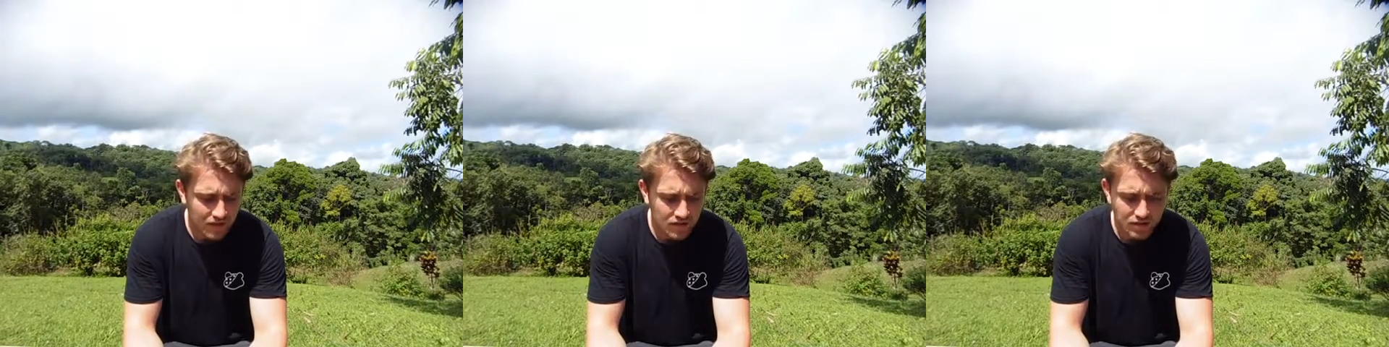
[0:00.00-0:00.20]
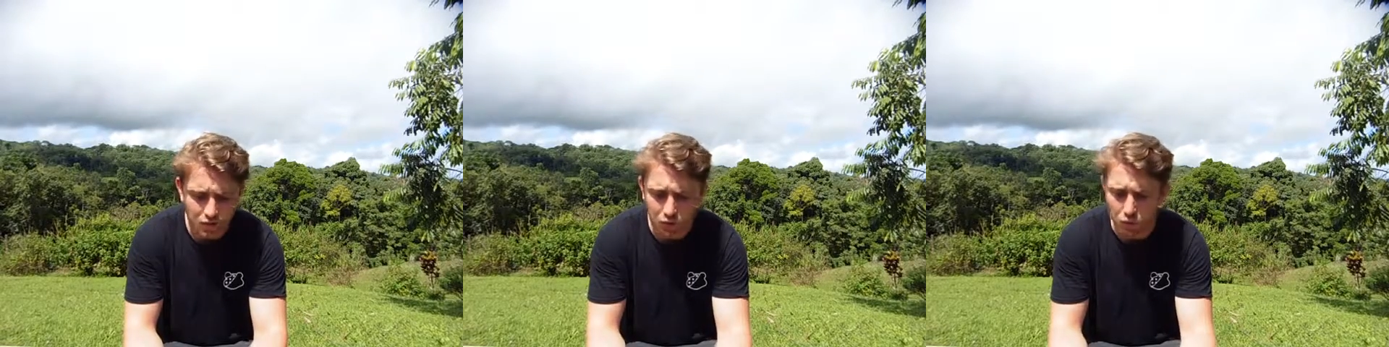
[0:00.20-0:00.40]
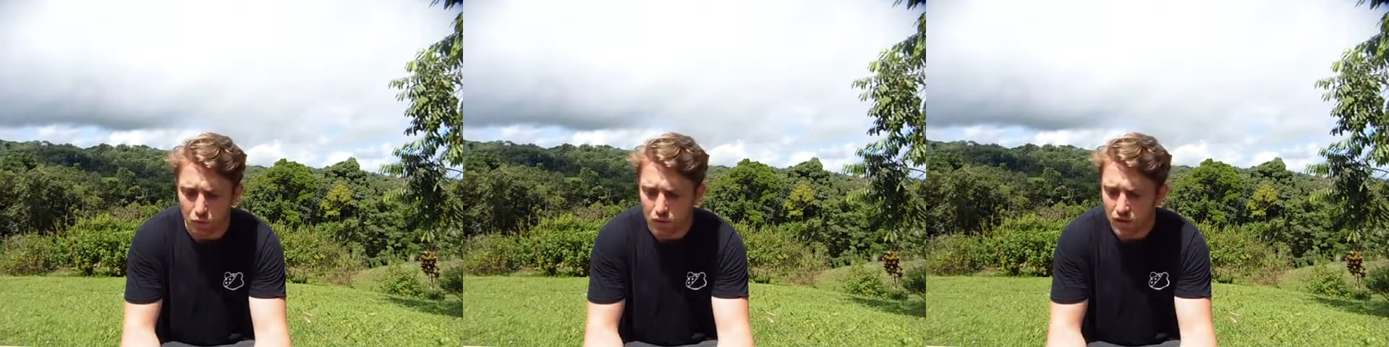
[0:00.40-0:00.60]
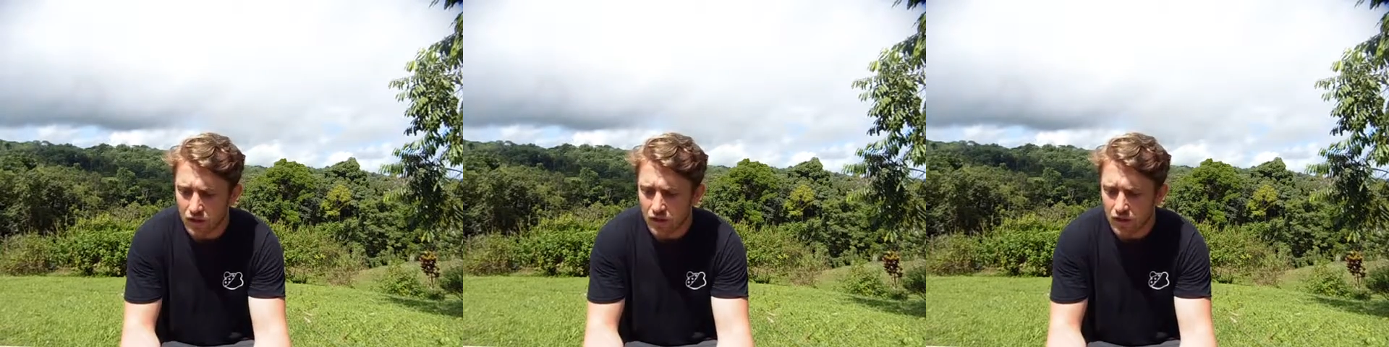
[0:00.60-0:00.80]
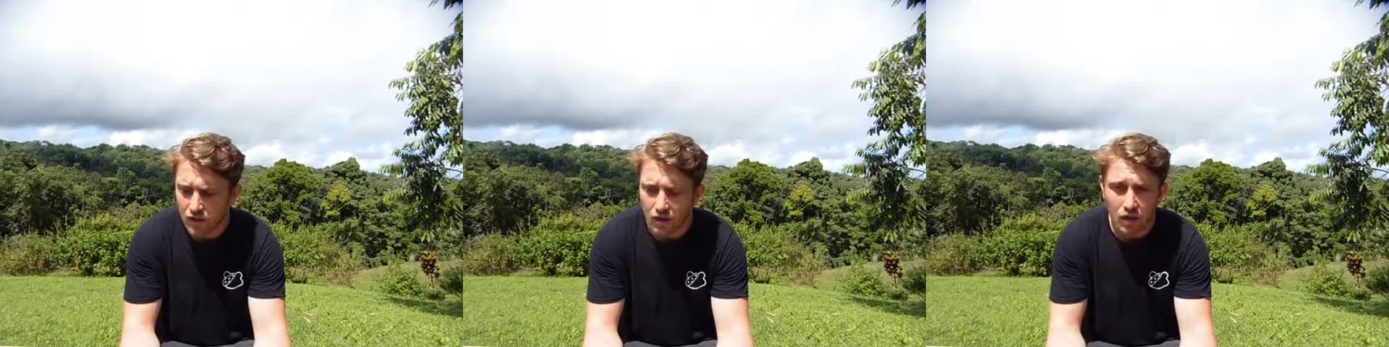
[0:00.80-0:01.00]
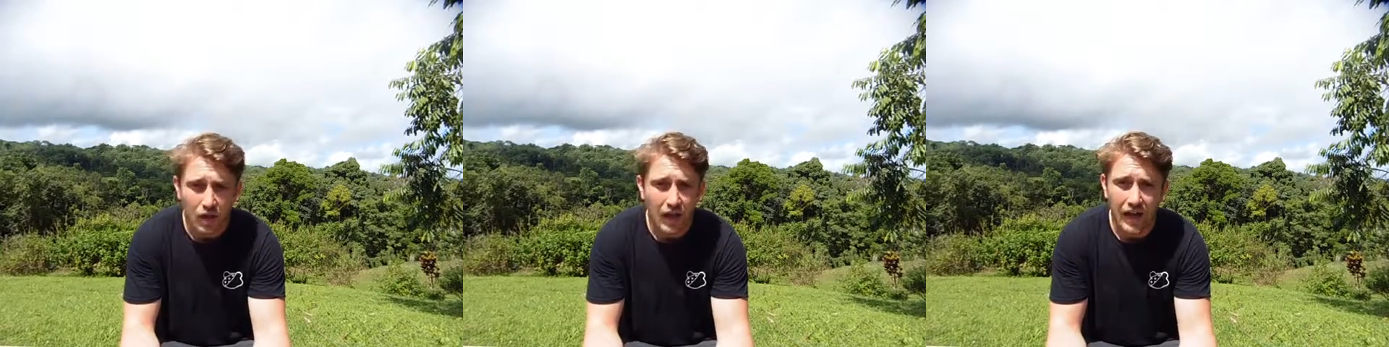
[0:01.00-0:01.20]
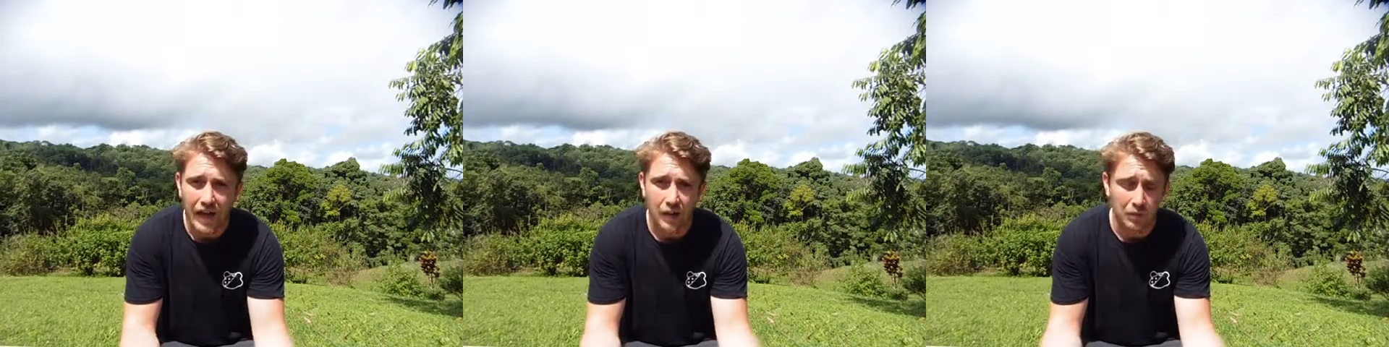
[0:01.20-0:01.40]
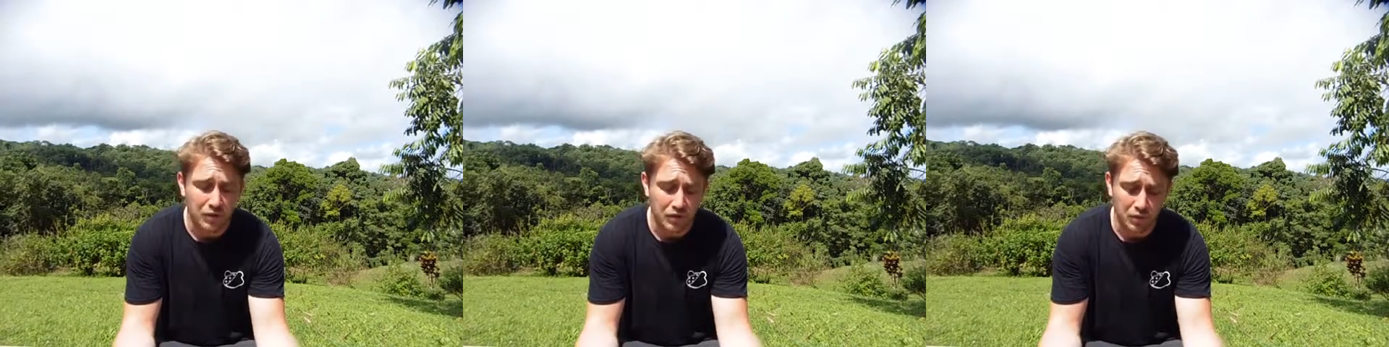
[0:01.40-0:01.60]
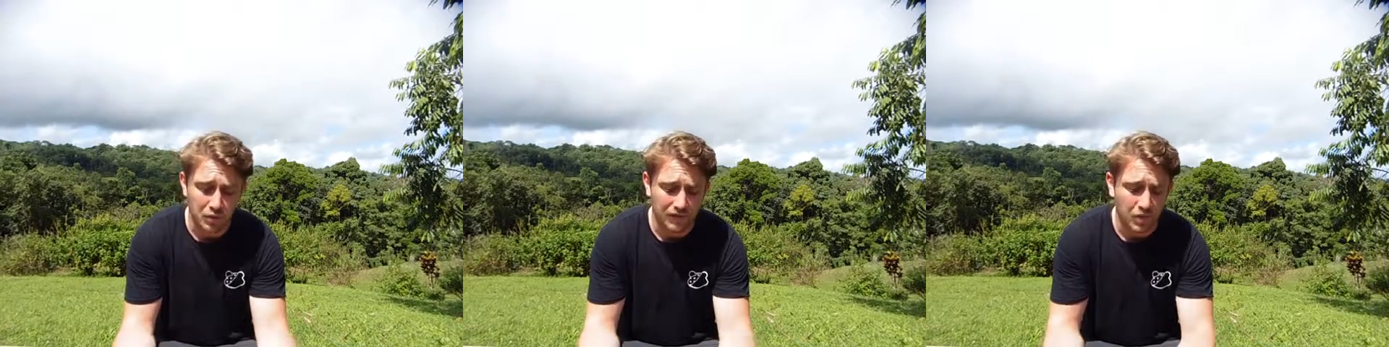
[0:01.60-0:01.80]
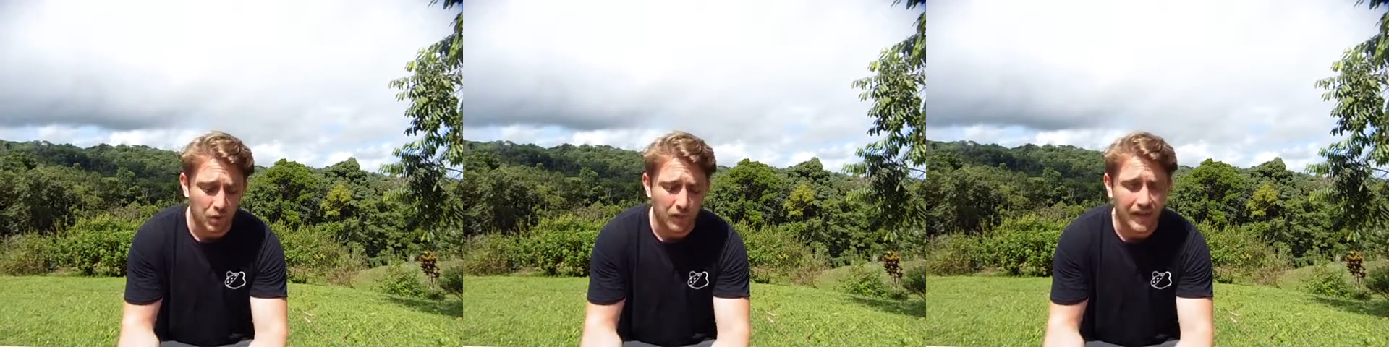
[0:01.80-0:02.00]
so,
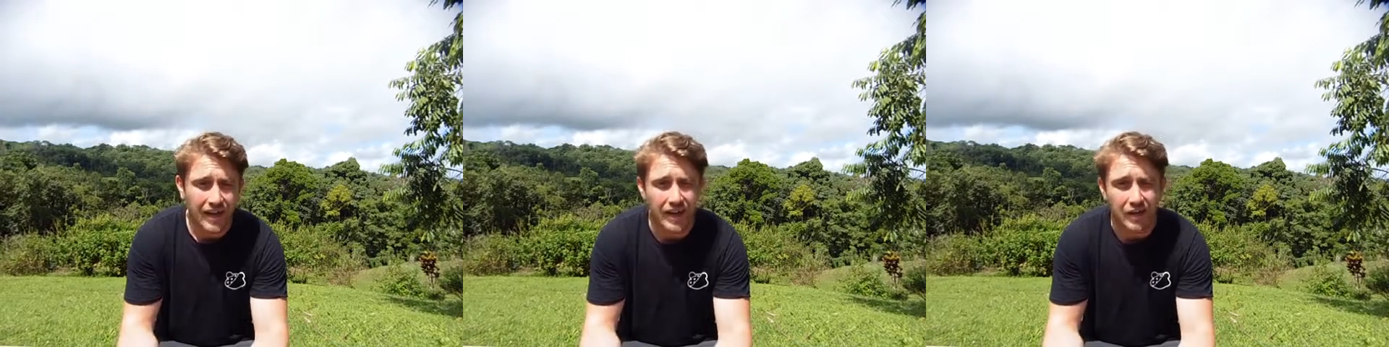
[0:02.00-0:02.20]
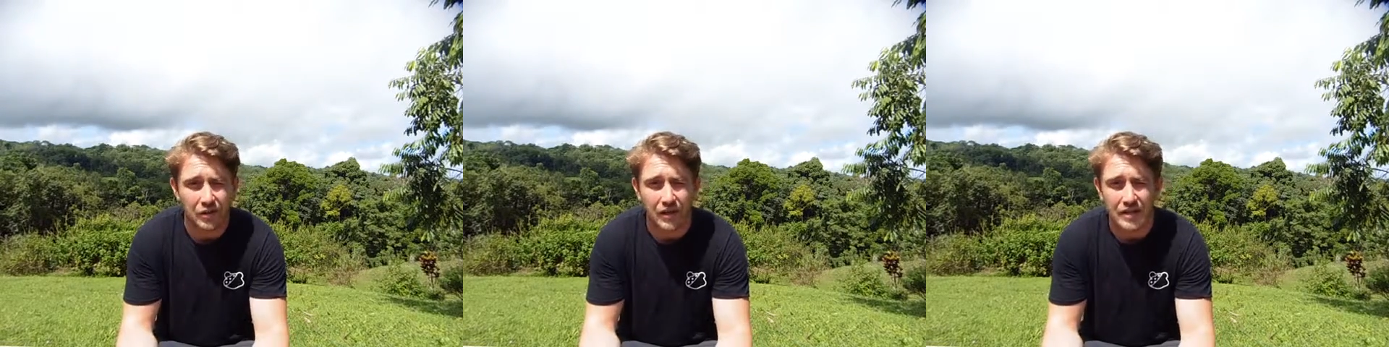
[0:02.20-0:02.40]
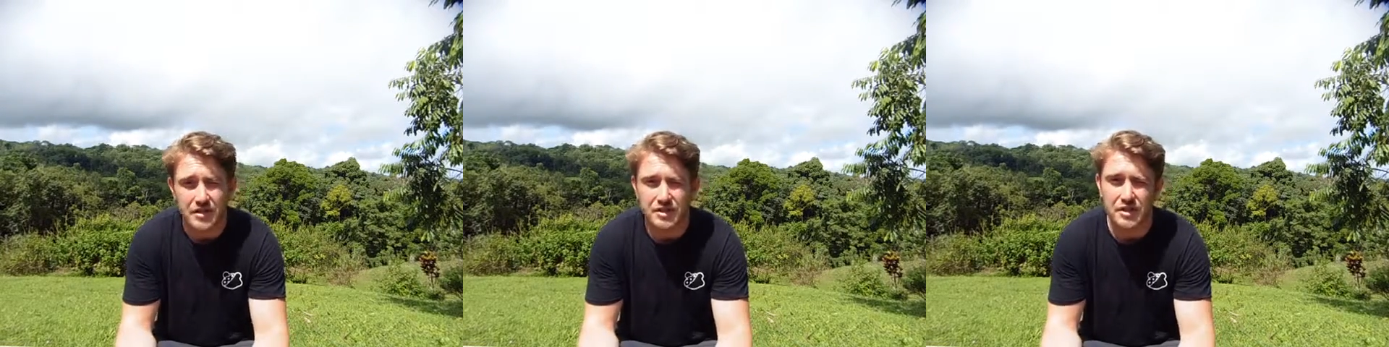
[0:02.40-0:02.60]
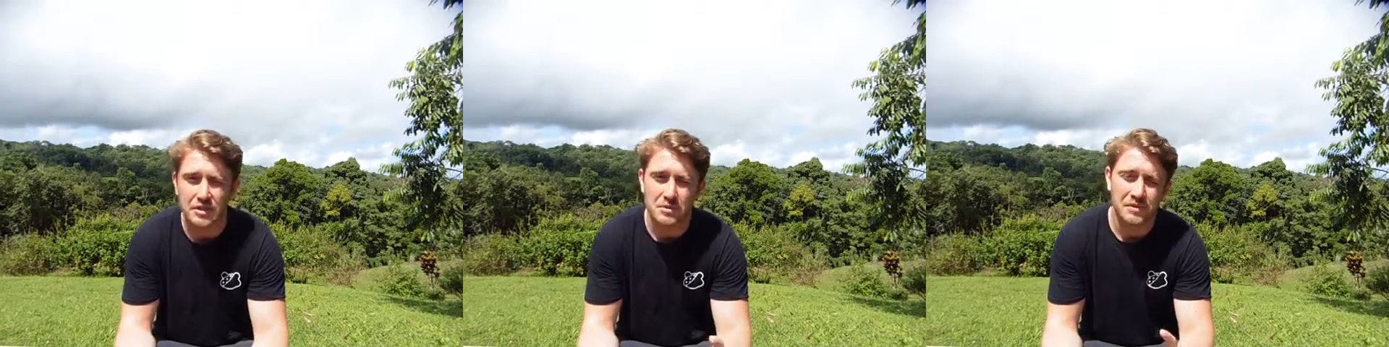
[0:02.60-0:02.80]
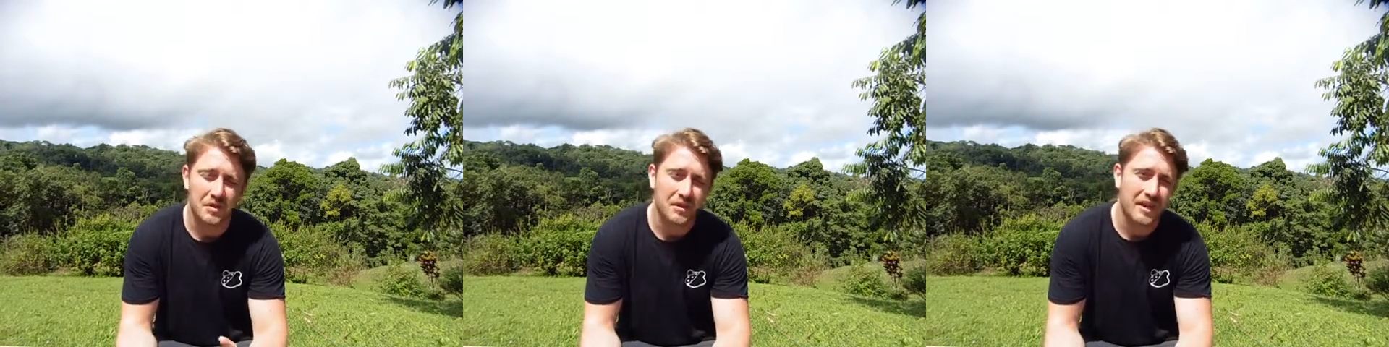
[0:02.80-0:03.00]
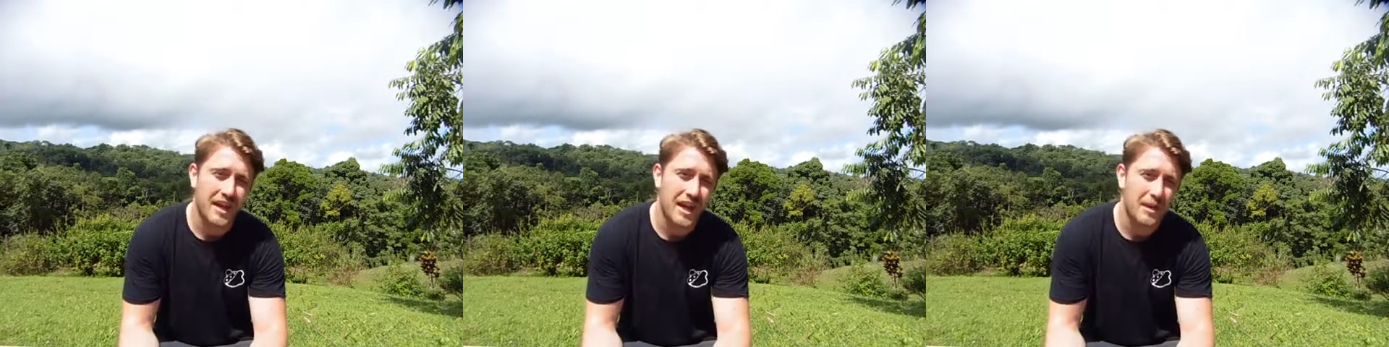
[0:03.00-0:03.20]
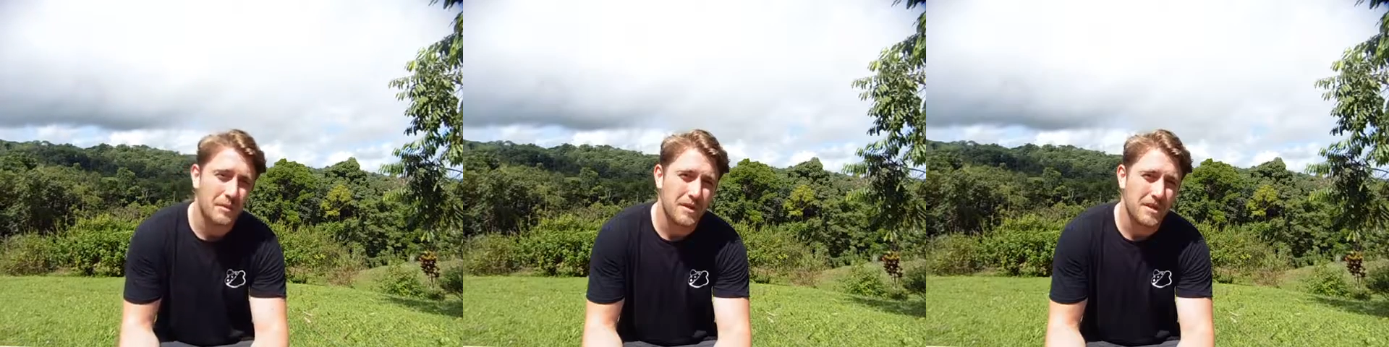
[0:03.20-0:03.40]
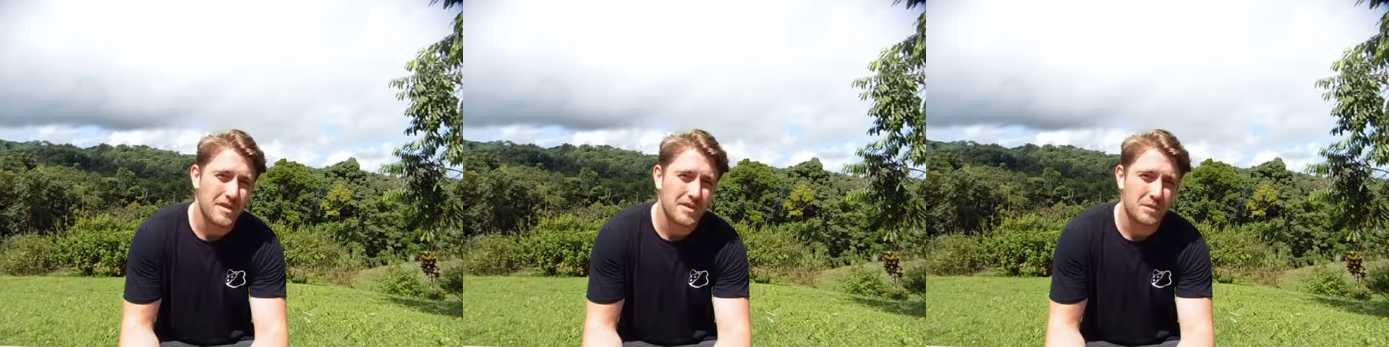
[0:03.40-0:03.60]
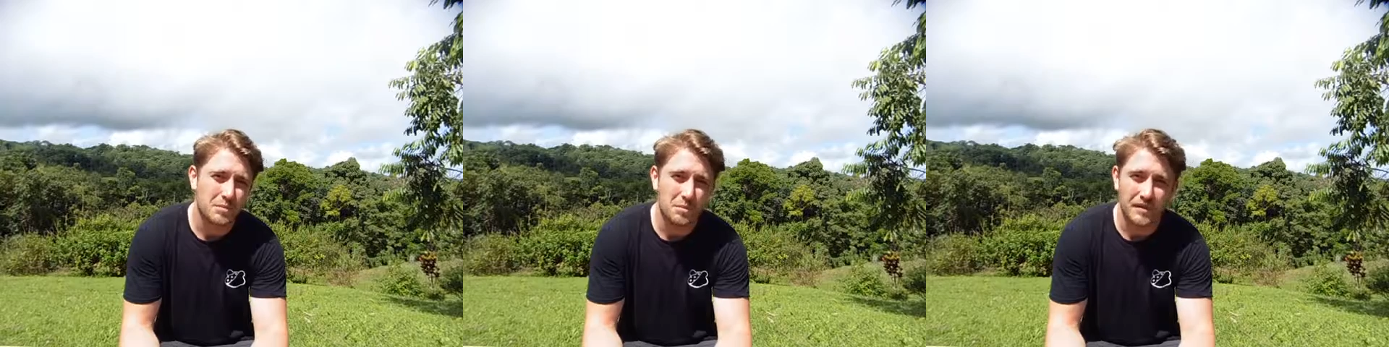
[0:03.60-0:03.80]
we've got mechanical engineers, we've got chemists,